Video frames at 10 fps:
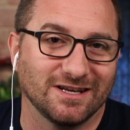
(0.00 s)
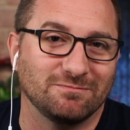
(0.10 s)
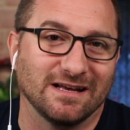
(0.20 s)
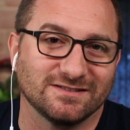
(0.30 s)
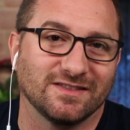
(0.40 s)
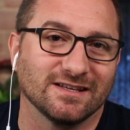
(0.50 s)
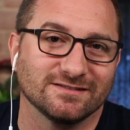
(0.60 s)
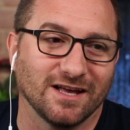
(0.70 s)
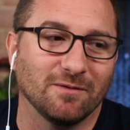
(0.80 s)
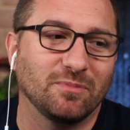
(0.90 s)
can mess
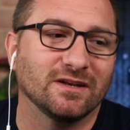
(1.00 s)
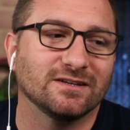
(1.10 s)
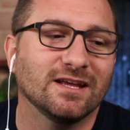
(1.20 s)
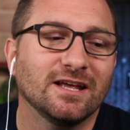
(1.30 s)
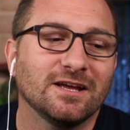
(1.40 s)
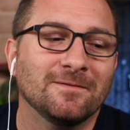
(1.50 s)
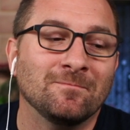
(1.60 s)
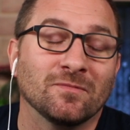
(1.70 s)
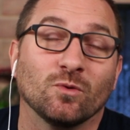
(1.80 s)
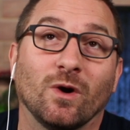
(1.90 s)
things up, and
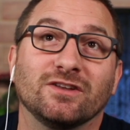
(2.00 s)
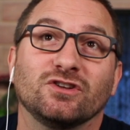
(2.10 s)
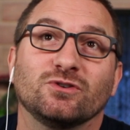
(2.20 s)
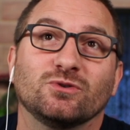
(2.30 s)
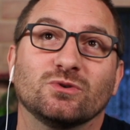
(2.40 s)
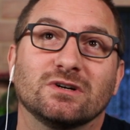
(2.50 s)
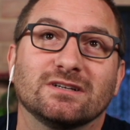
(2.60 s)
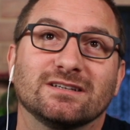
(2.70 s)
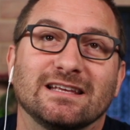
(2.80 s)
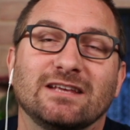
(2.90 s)
when you
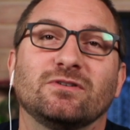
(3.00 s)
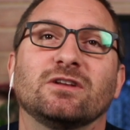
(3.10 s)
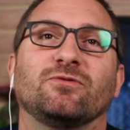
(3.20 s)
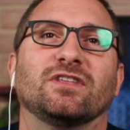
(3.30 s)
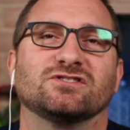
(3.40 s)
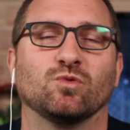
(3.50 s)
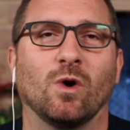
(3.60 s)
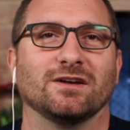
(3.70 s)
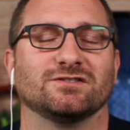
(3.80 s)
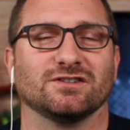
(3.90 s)
even if this
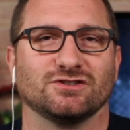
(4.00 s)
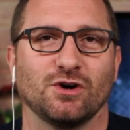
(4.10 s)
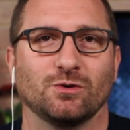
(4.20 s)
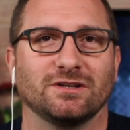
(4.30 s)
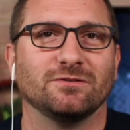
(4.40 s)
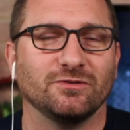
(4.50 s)
was a totally